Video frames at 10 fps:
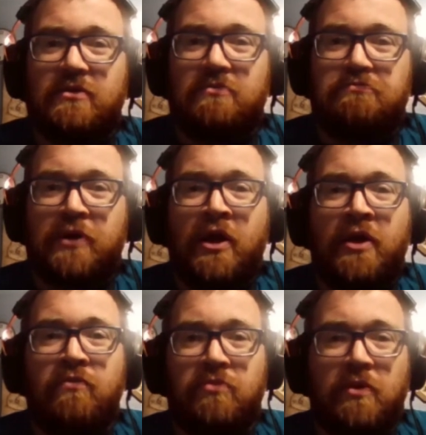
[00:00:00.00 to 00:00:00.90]
probably
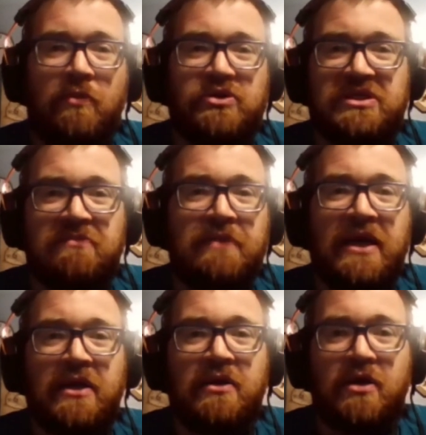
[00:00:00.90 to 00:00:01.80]
the most
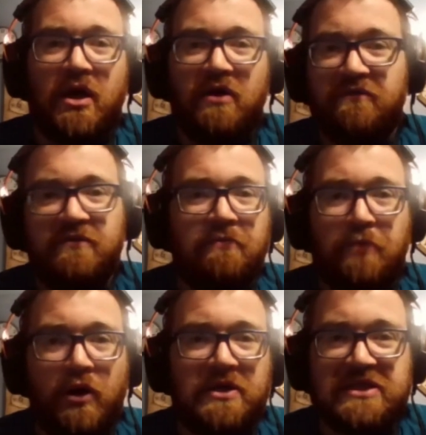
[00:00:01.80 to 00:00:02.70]
debated of the party
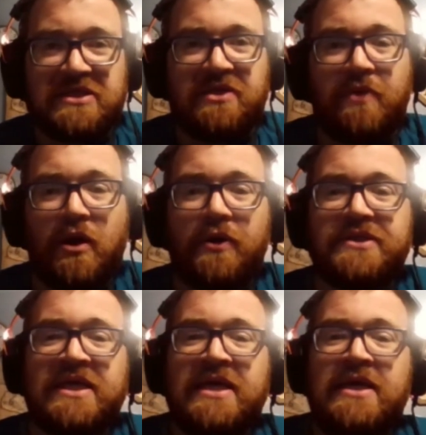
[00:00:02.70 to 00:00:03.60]
system eras.
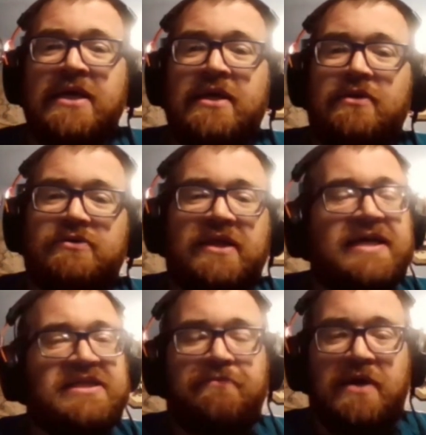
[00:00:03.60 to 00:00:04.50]
There's lots of
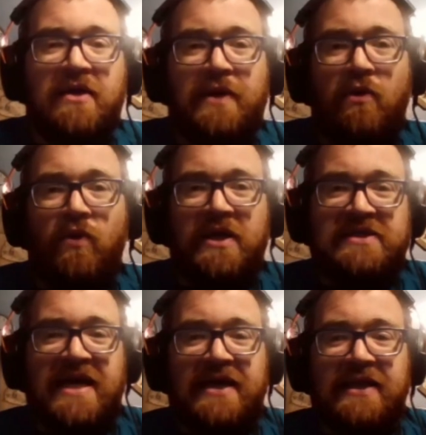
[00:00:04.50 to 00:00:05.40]
debate about when
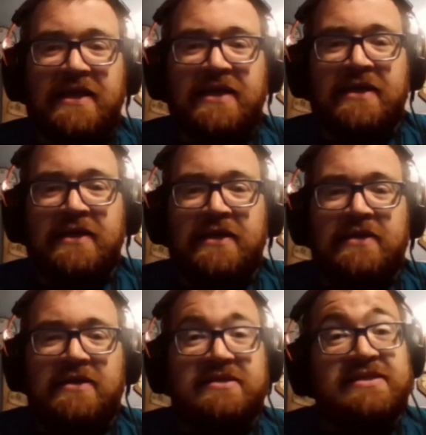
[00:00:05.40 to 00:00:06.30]
exactly the
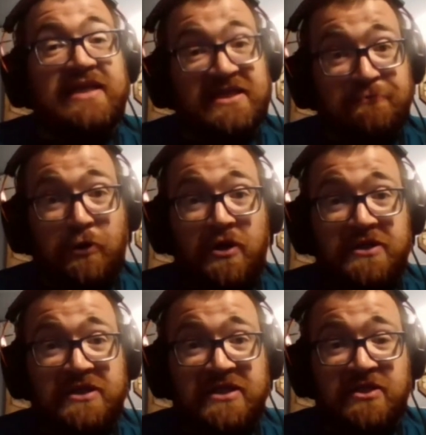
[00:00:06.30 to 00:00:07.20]
sixth party
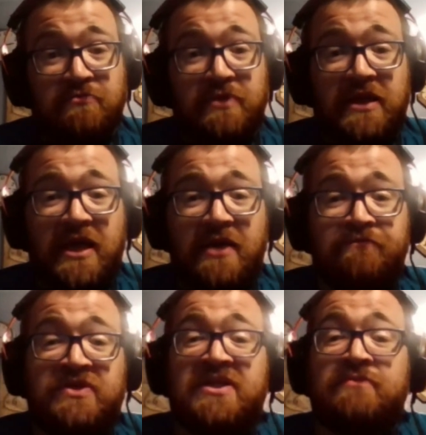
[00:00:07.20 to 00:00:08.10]
system began.
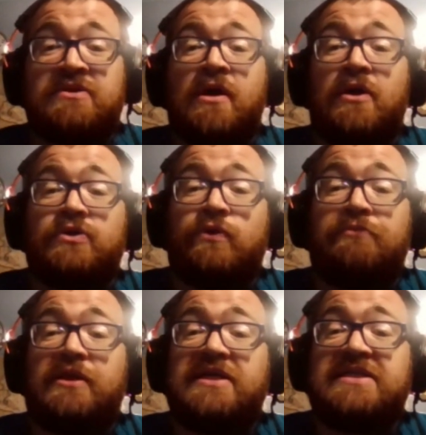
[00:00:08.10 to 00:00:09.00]
Some scholars would
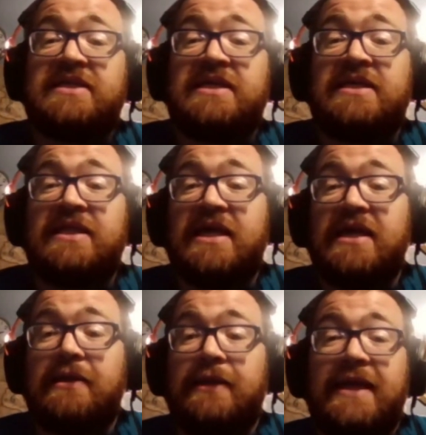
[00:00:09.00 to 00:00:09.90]
place it in the
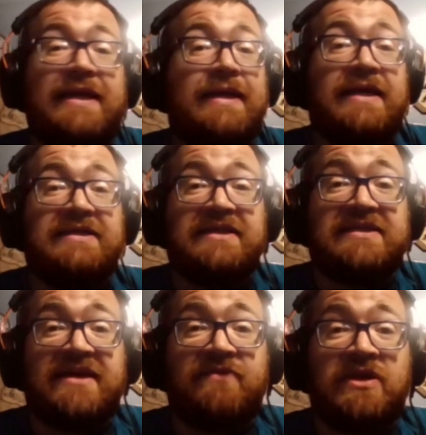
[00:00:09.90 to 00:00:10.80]
late
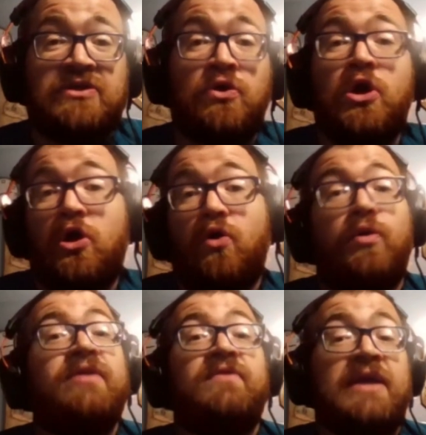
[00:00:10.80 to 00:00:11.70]
1970s or
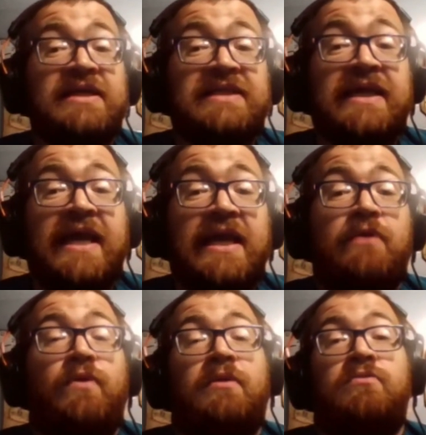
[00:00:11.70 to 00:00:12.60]
even 1980
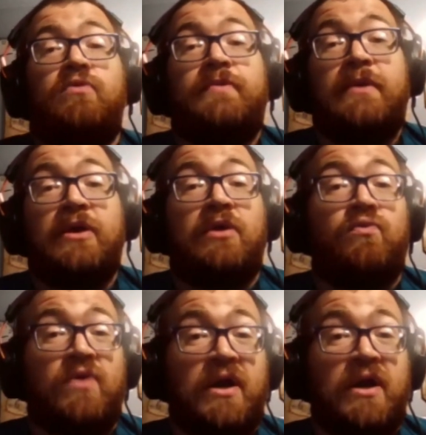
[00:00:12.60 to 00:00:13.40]
when Republican Ronald